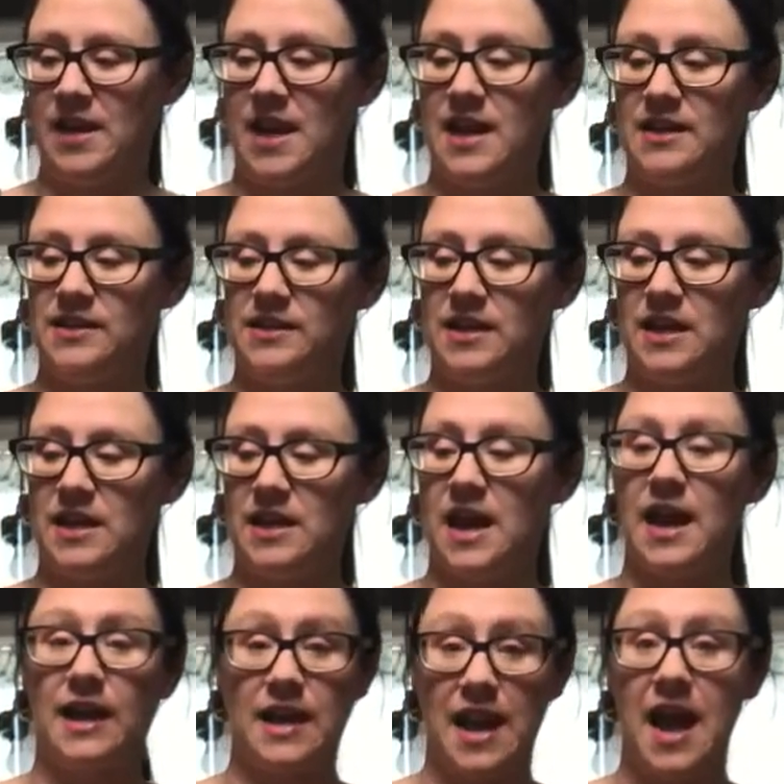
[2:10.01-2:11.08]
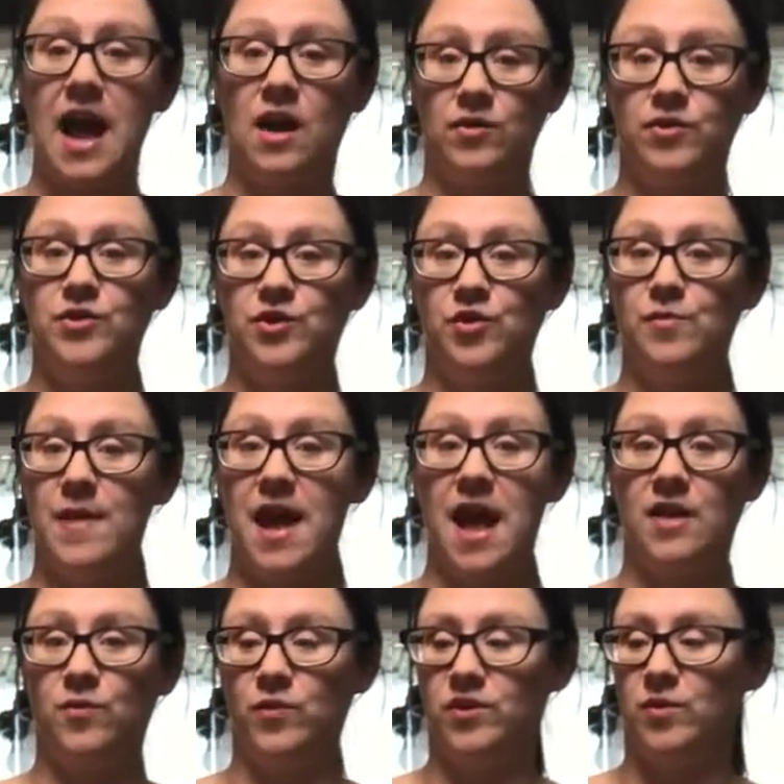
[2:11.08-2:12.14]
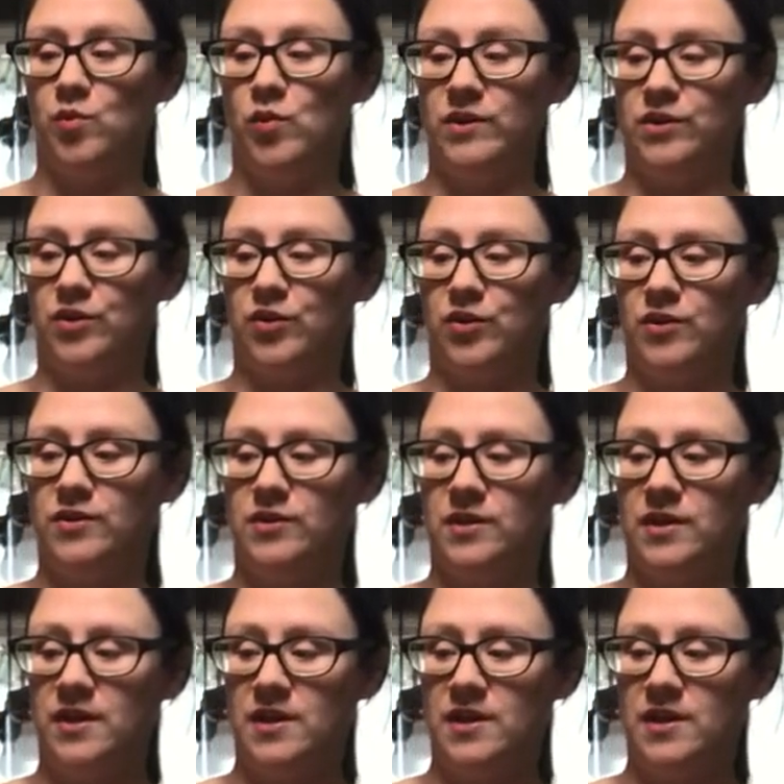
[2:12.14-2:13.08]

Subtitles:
and see and count, do math with the boys and girls.